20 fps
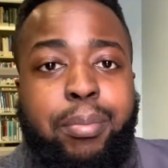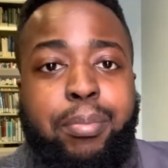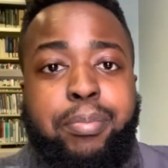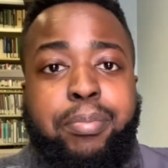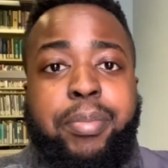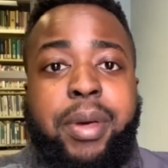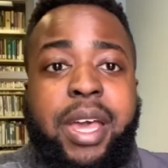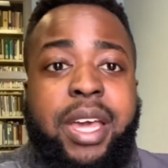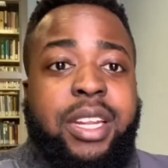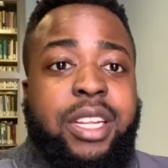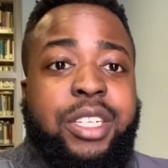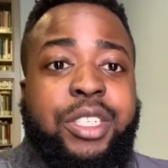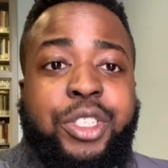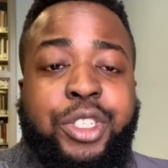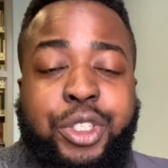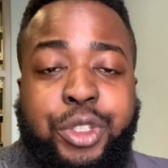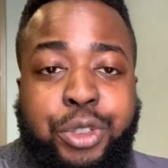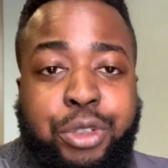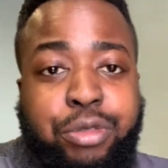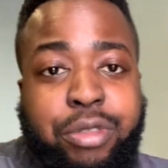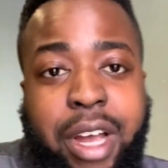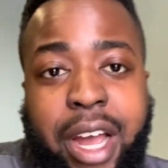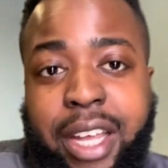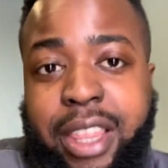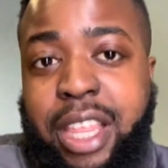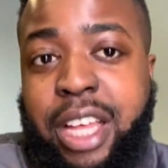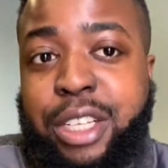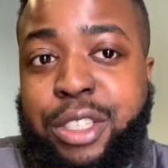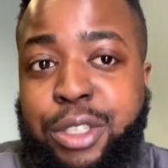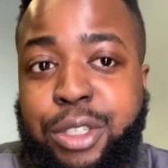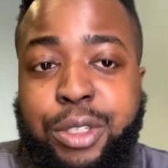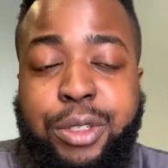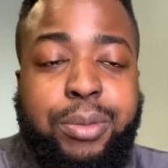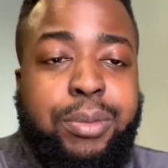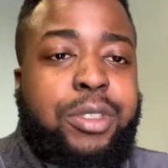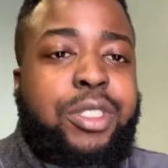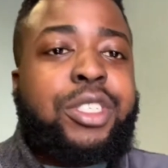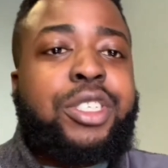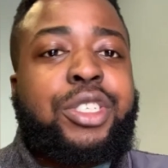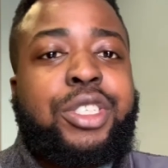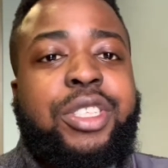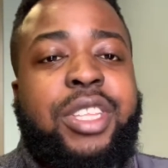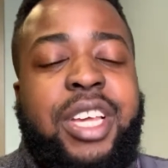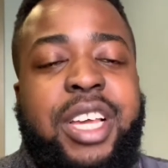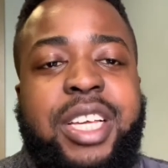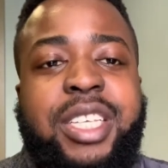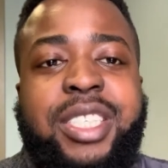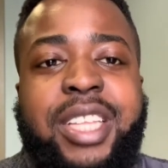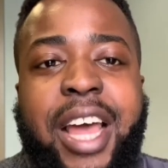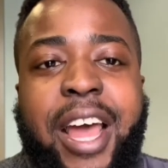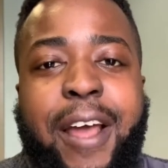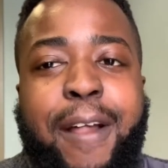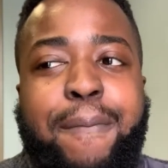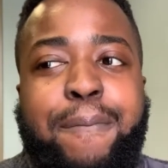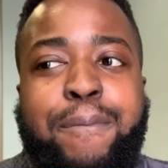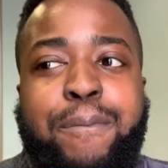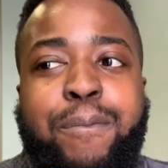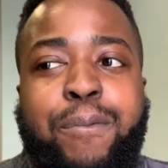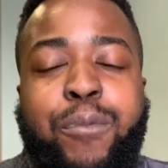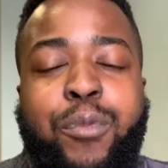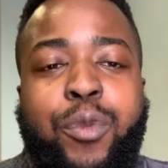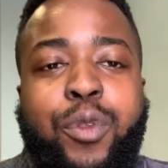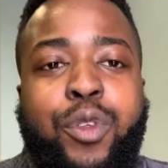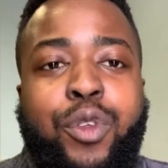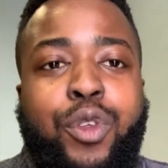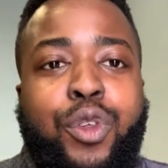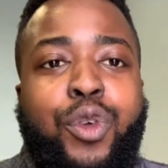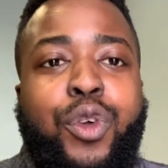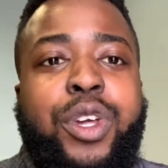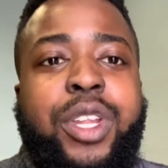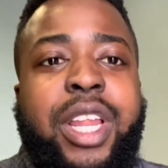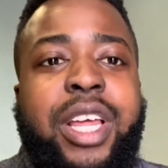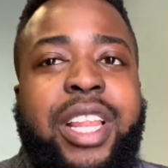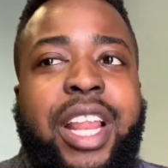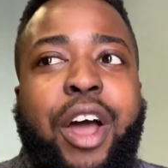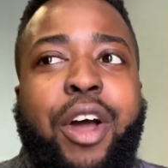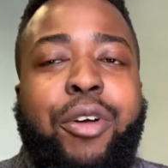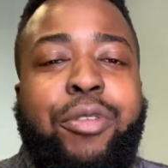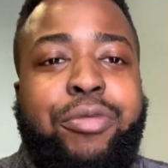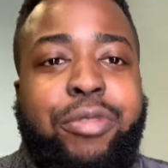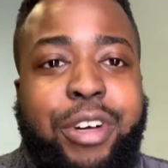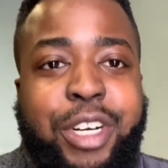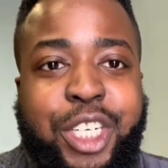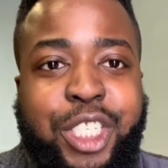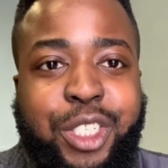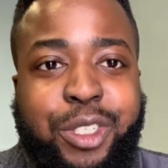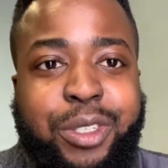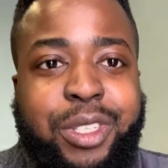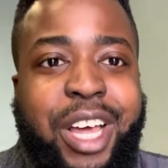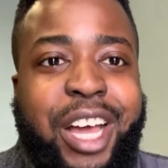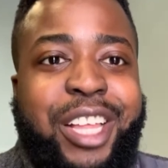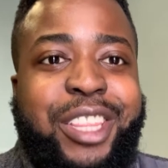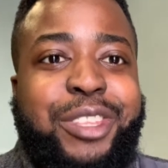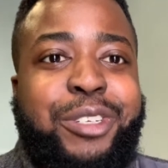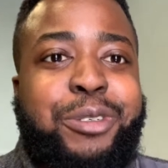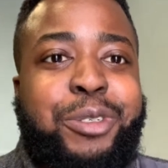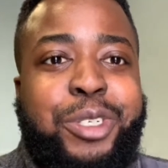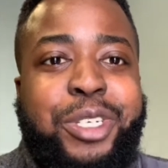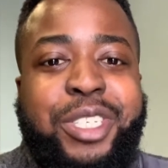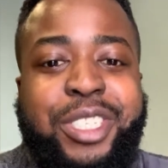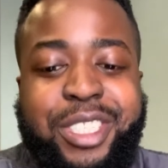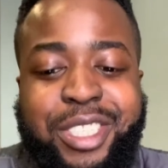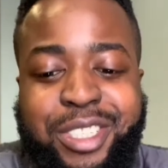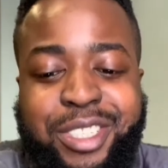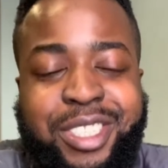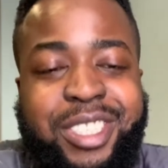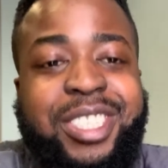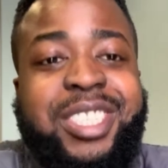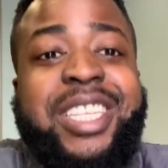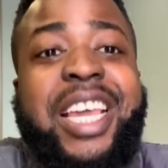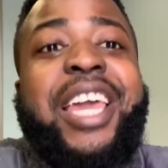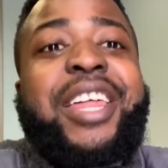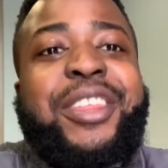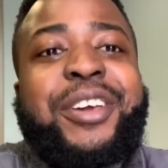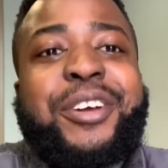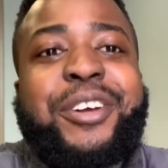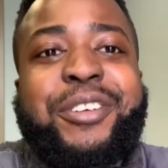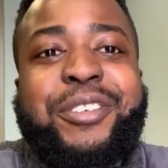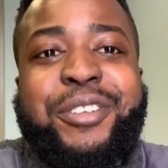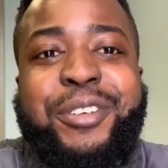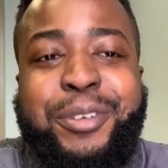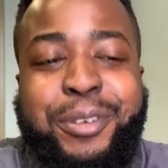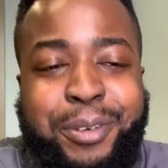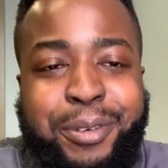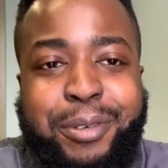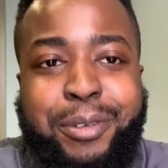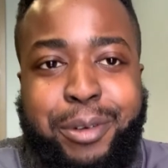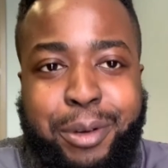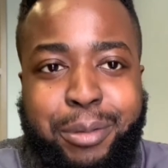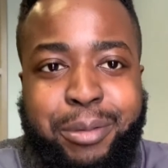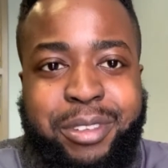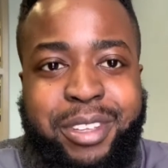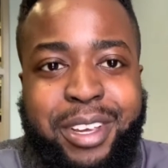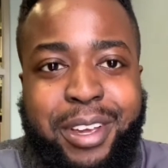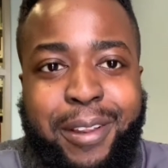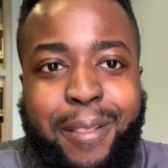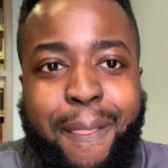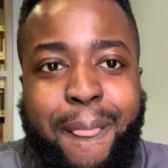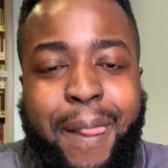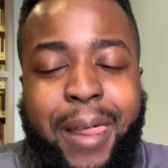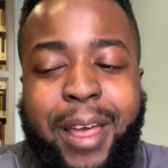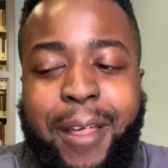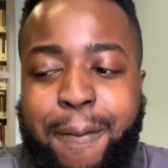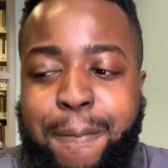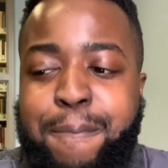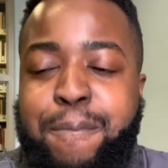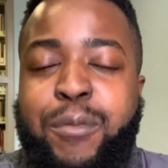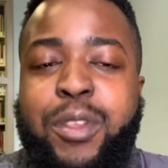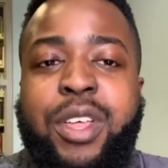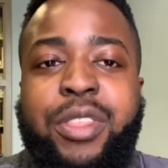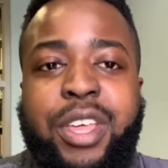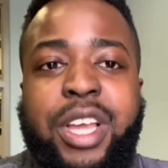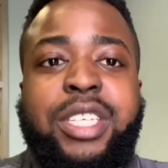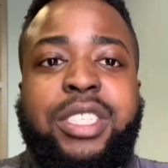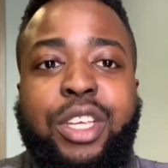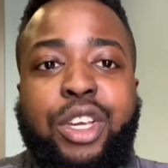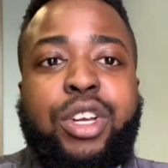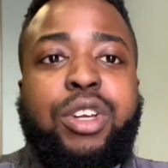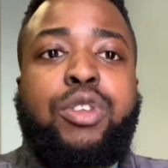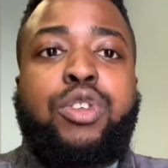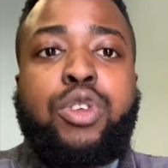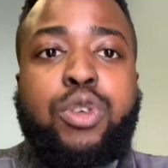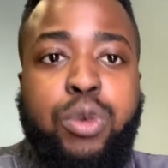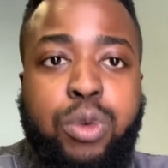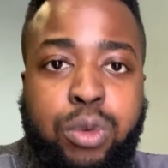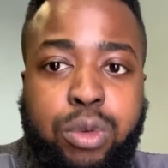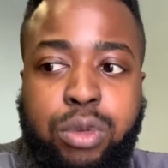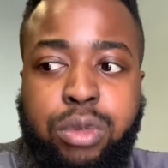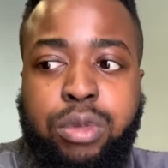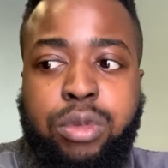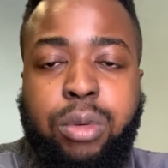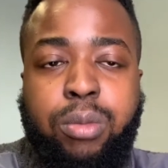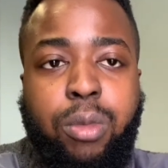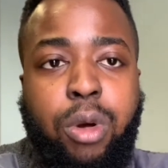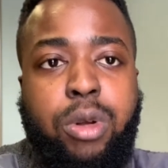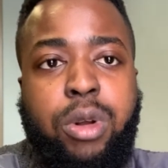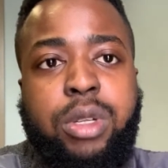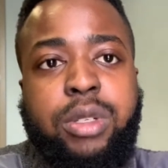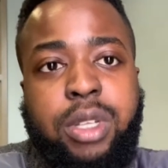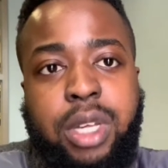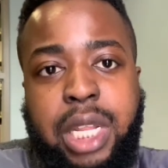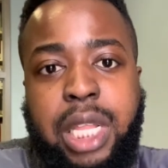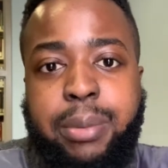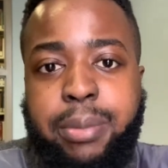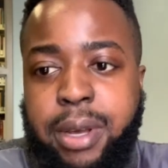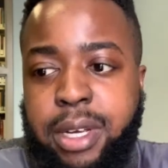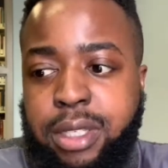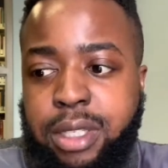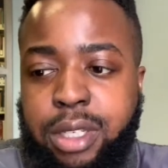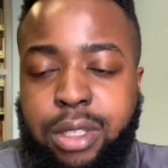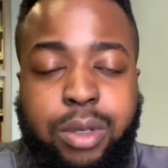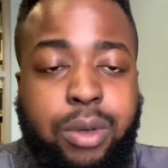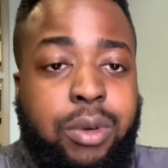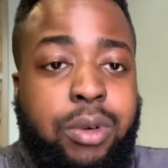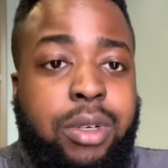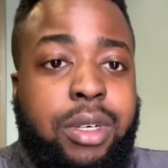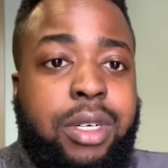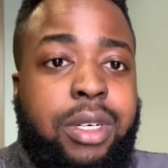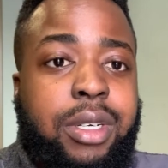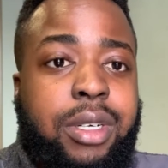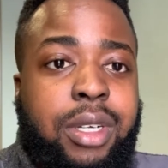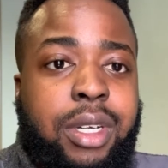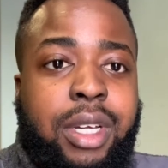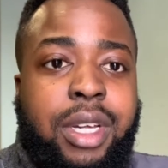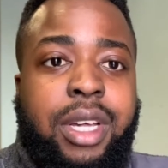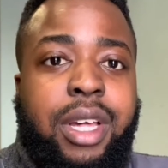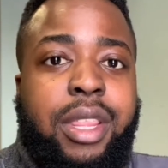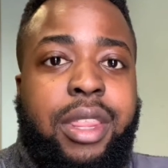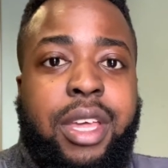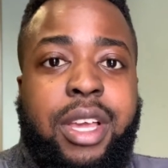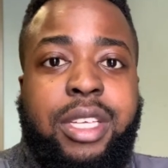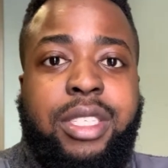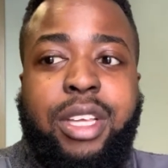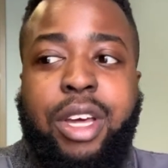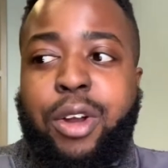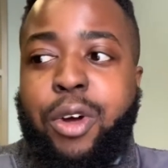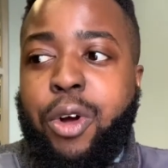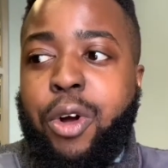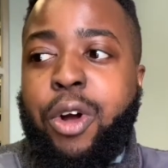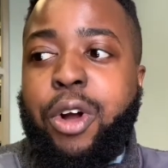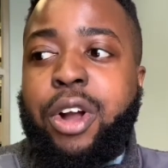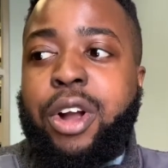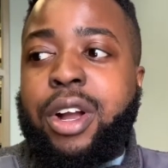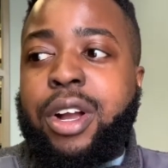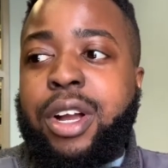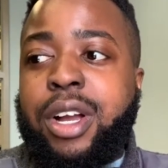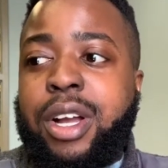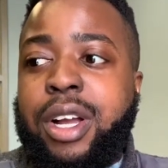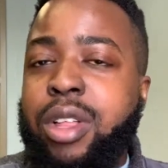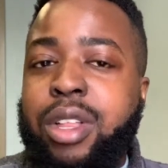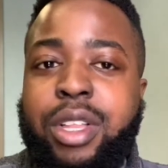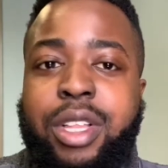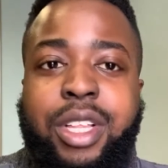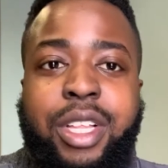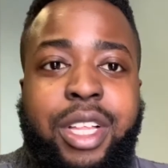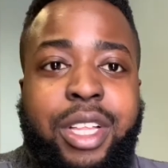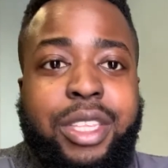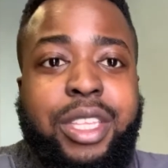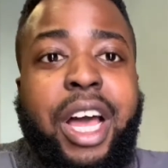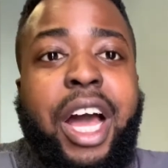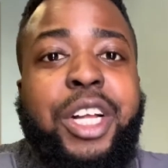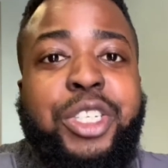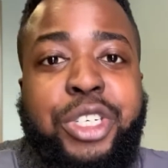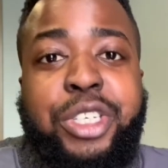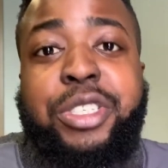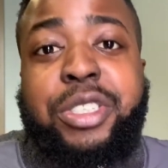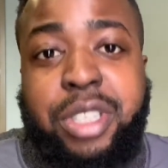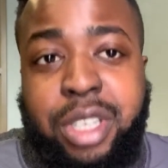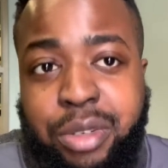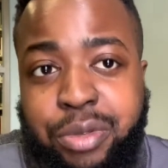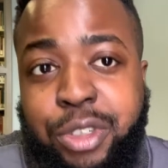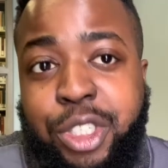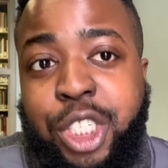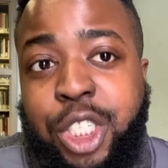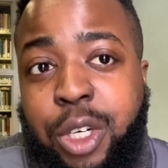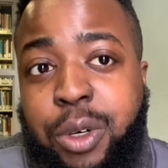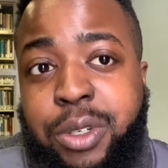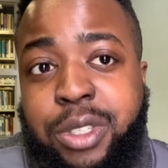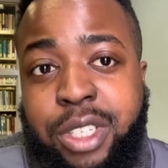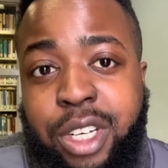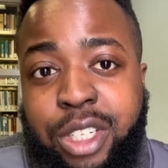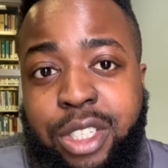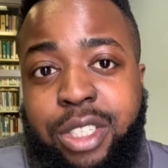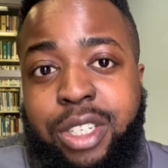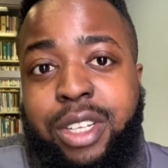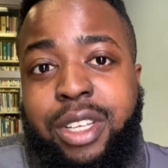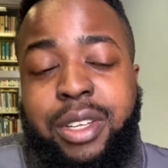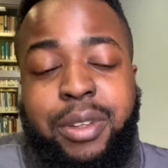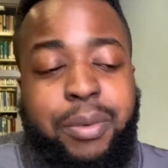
pen and shoe rack just things that are functional, that don't just stay there, you know what I'm saying? Like, things that you can use on a daily basis, or things that are not just there for show, essentially.